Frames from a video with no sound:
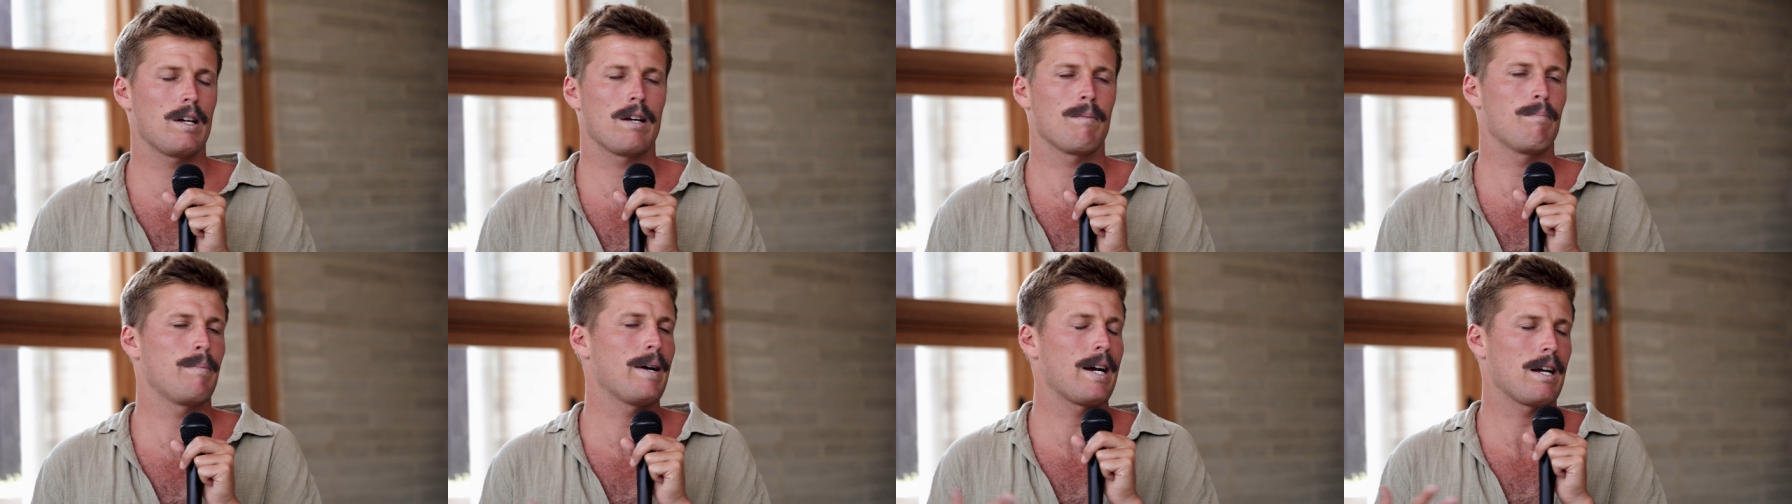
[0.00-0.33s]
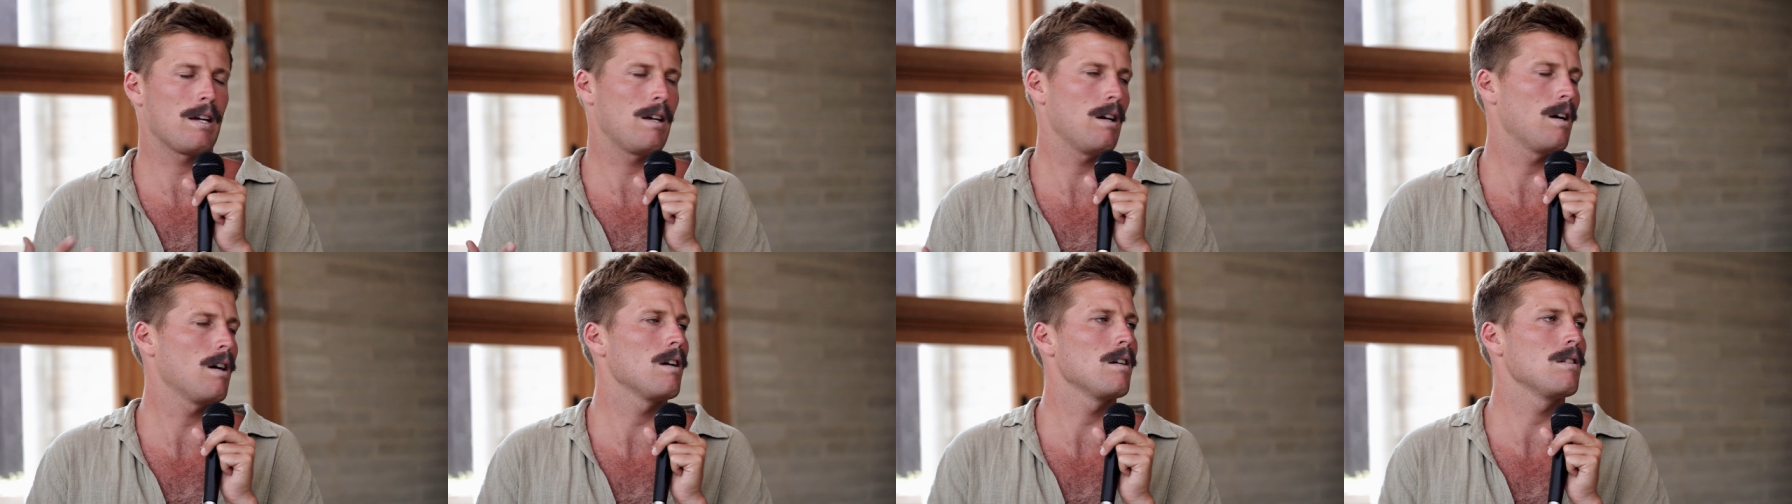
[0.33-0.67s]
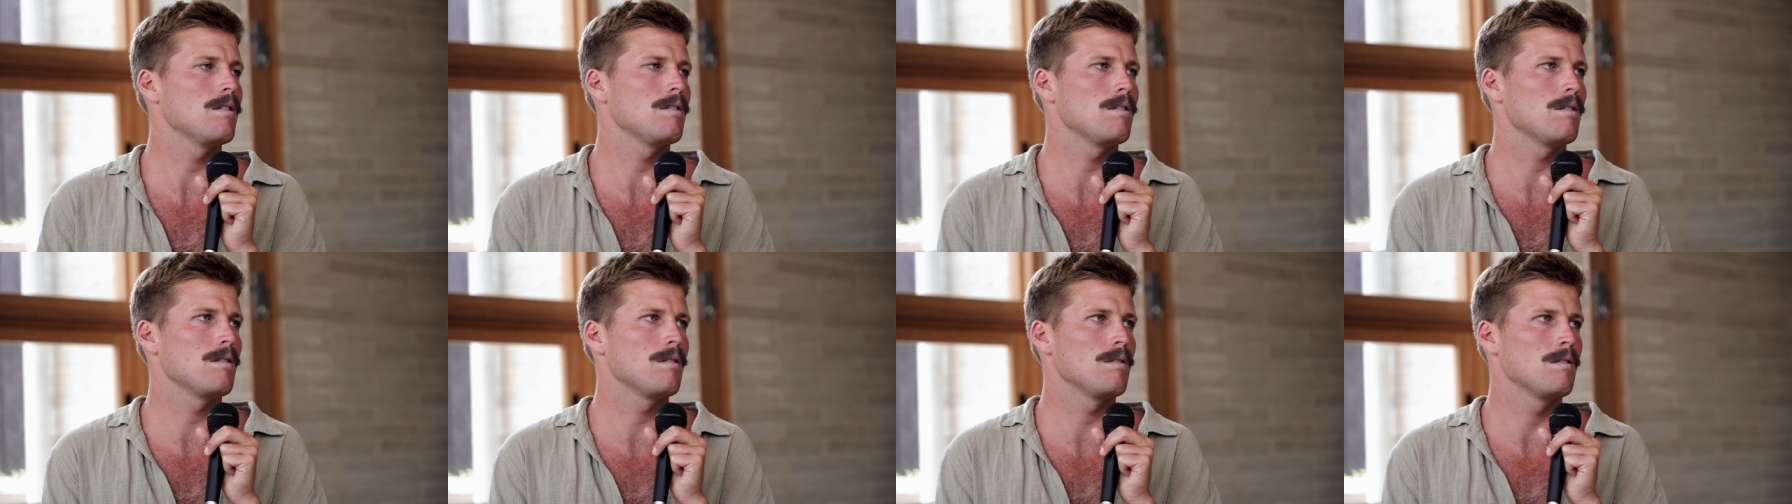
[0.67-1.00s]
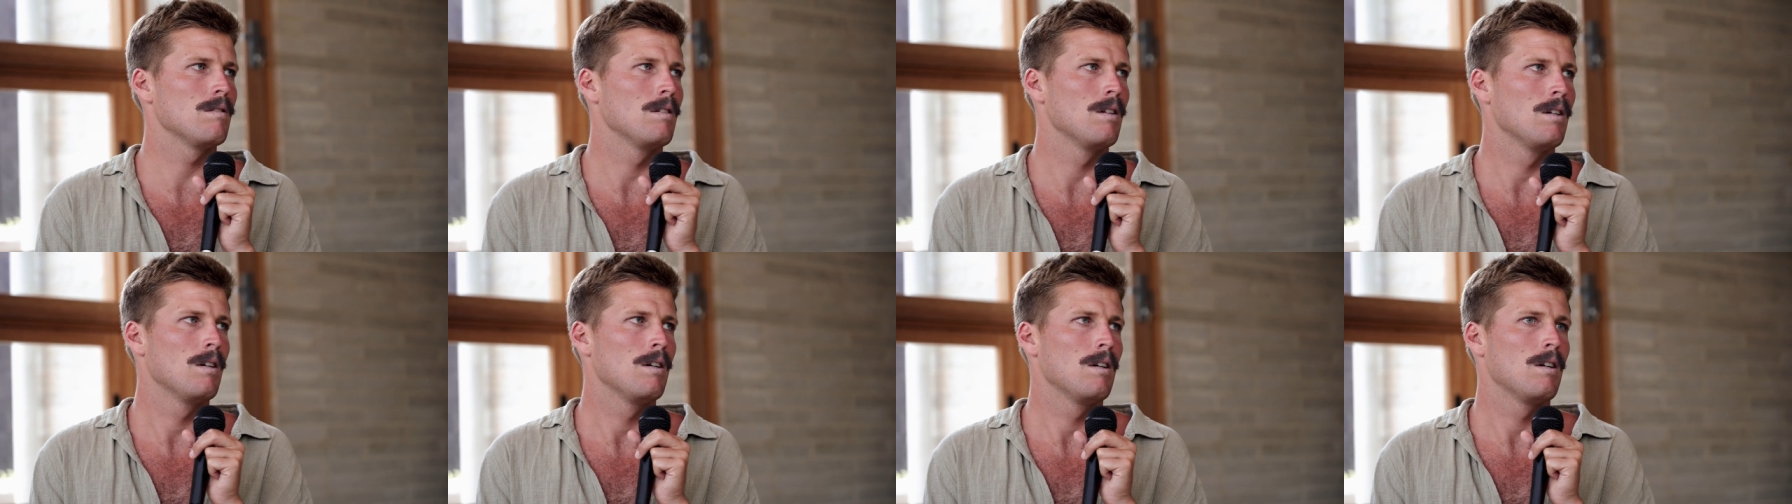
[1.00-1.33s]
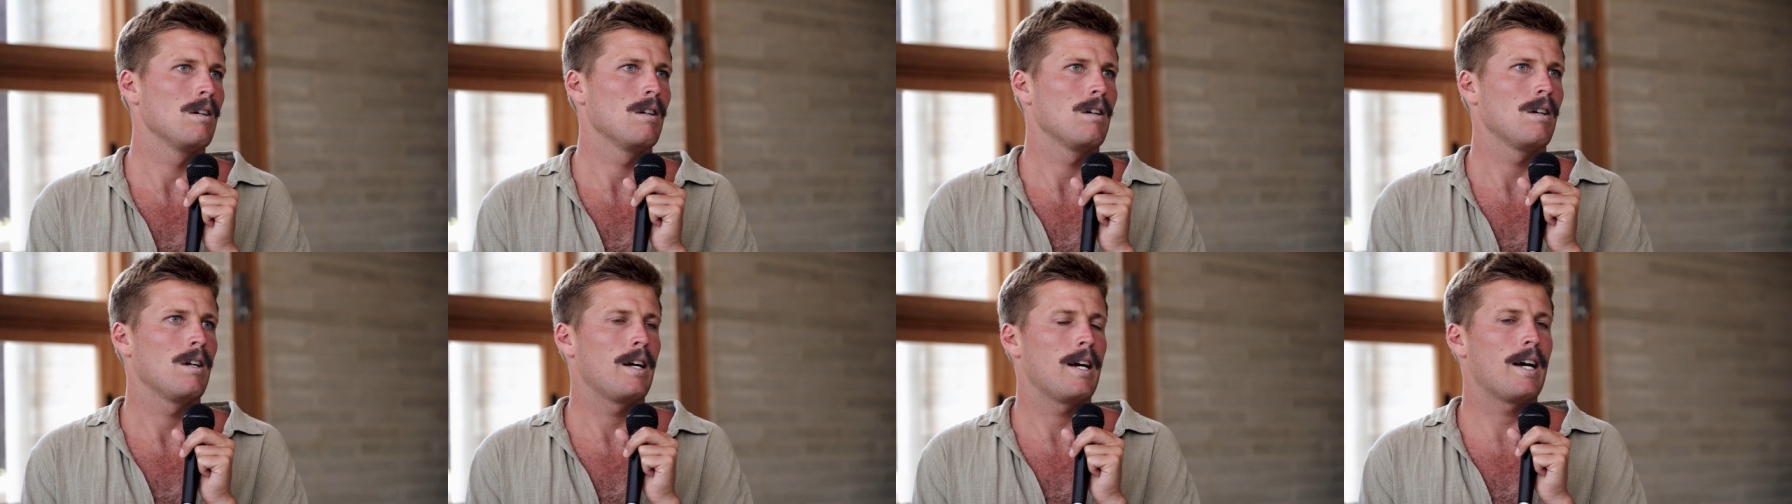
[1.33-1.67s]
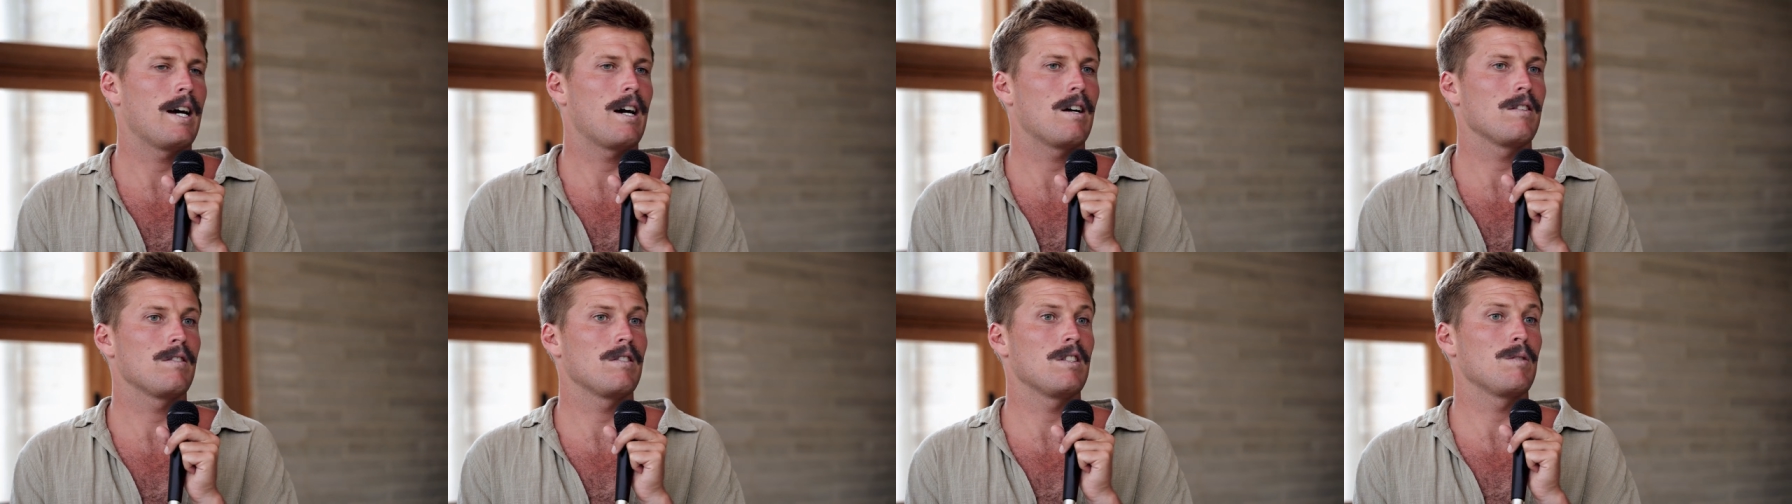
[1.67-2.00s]
like backyards and yep.
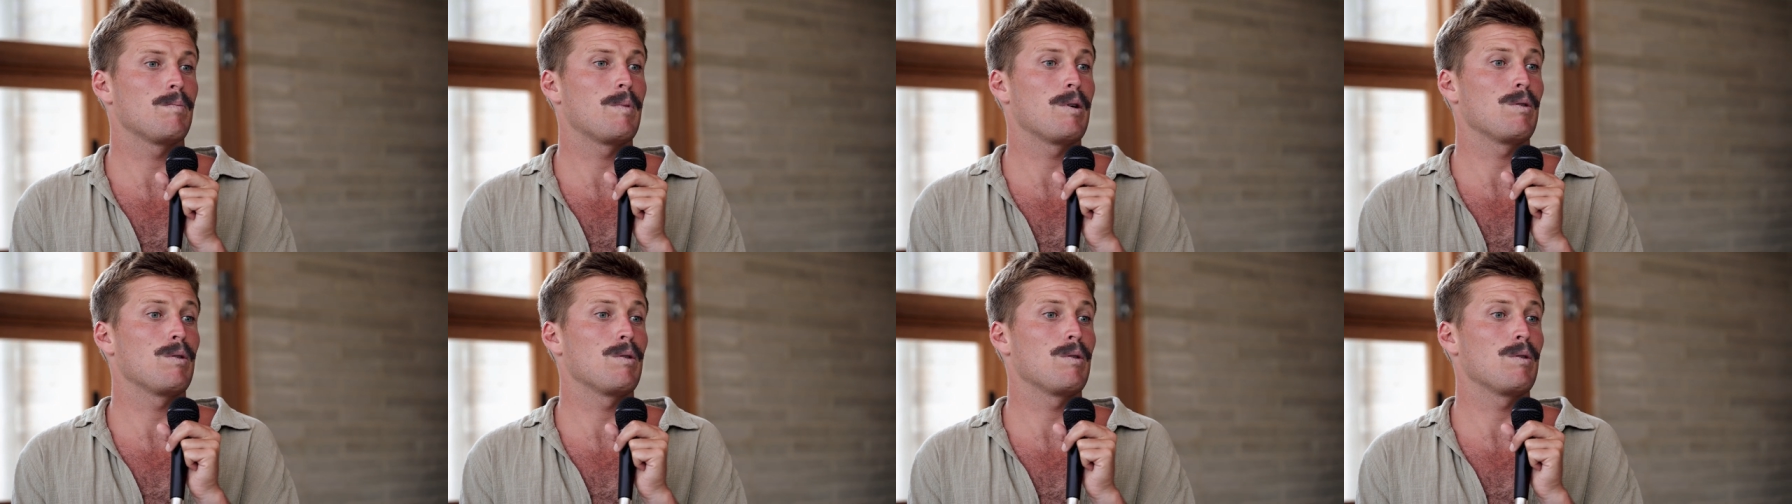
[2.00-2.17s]
houses,